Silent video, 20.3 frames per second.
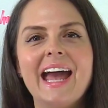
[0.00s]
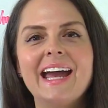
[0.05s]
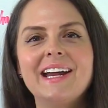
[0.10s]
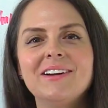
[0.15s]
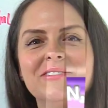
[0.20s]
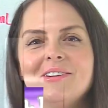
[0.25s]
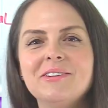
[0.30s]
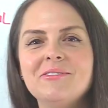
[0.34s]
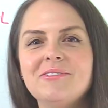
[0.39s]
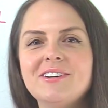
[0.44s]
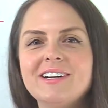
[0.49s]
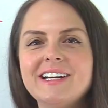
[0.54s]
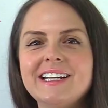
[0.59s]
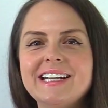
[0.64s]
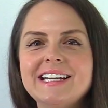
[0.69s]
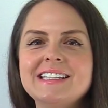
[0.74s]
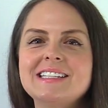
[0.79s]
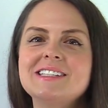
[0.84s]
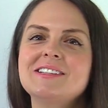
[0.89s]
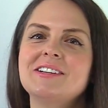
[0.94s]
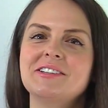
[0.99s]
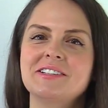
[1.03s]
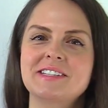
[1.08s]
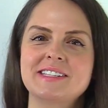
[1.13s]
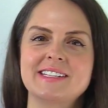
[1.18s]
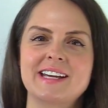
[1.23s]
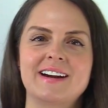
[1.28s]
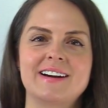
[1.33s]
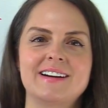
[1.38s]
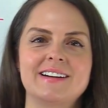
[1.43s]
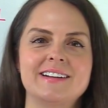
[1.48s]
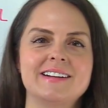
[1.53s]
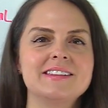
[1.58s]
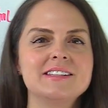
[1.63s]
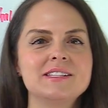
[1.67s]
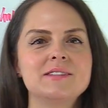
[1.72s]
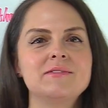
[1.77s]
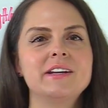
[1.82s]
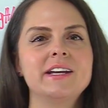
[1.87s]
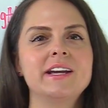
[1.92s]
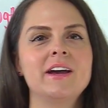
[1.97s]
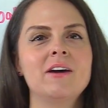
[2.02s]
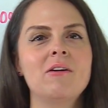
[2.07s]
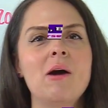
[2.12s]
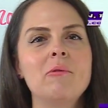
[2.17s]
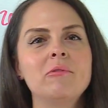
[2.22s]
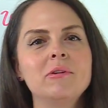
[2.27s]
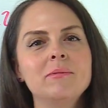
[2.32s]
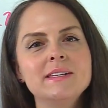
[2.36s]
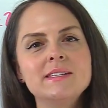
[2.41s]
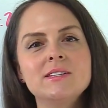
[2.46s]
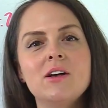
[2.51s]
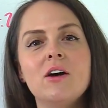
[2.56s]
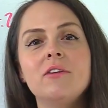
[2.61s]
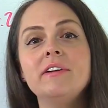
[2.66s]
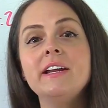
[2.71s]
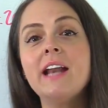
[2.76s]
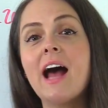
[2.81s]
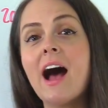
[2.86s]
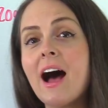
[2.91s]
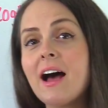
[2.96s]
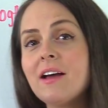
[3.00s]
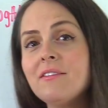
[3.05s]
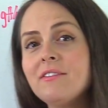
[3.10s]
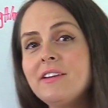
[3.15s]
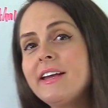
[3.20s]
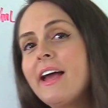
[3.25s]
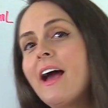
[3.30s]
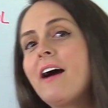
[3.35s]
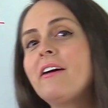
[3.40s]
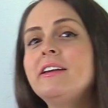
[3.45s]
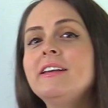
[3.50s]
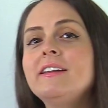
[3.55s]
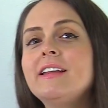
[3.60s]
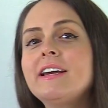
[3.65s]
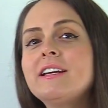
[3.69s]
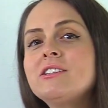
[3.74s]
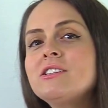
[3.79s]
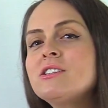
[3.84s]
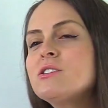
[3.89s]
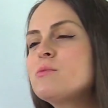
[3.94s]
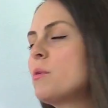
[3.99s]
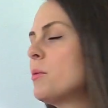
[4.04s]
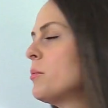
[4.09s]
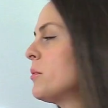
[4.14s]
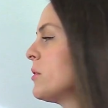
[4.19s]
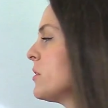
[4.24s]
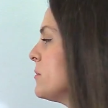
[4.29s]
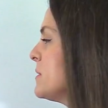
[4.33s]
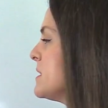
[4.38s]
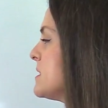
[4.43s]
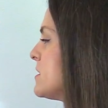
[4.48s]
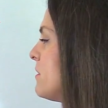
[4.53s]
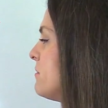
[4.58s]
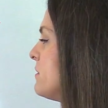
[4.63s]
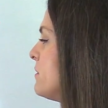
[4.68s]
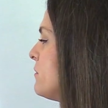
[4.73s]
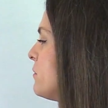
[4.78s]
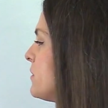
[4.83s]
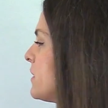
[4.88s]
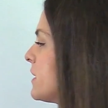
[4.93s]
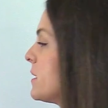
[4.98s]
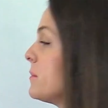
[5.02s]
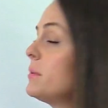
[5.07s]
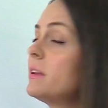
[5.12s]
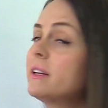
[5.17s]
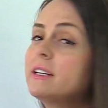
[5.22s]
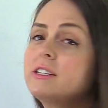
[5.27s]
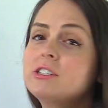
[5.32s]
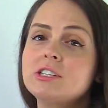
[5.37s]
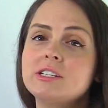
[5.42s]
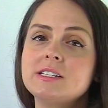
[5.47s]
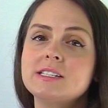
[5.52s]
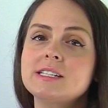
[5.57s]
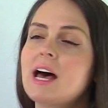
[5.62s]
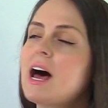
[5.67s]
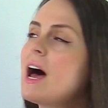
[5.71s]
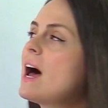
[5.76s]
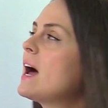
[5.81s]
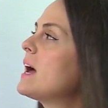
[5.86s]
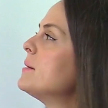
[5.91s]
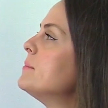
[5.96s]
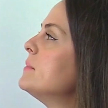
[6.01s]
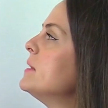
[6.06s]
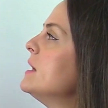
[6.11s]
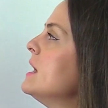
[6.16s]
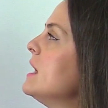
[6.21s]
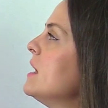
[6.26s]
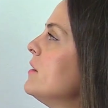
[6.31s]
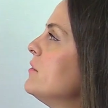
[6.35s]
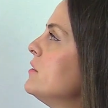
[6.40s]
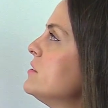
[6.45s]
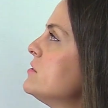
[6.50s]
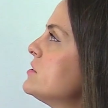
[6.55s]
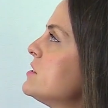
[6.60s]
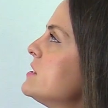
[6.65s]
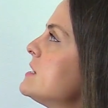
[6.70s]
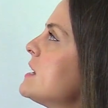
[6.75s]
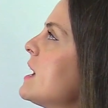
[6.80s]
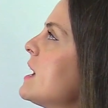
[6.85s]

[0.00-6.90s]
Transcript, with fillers: Hey everyone, it's Nurse Sarah, and in this video, I'm gonna be solving IV calculations where we're gonna be solving for the completion time, infusion